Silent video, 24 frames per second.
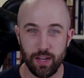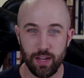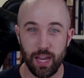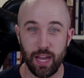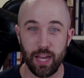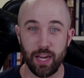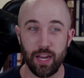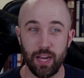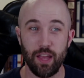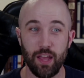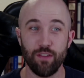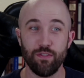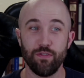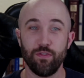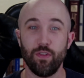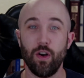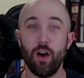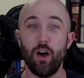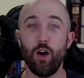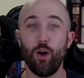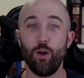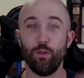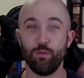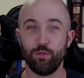an
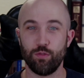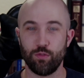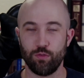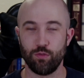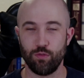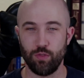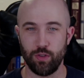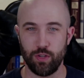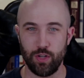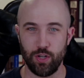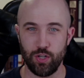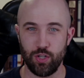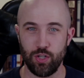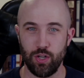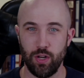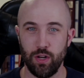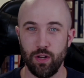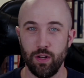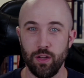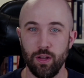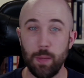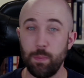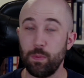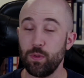evolved
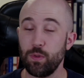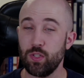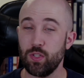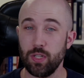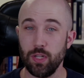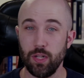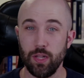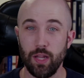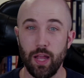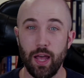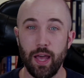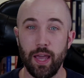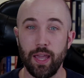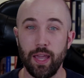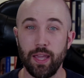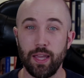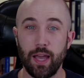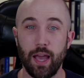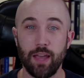tradition, people still like.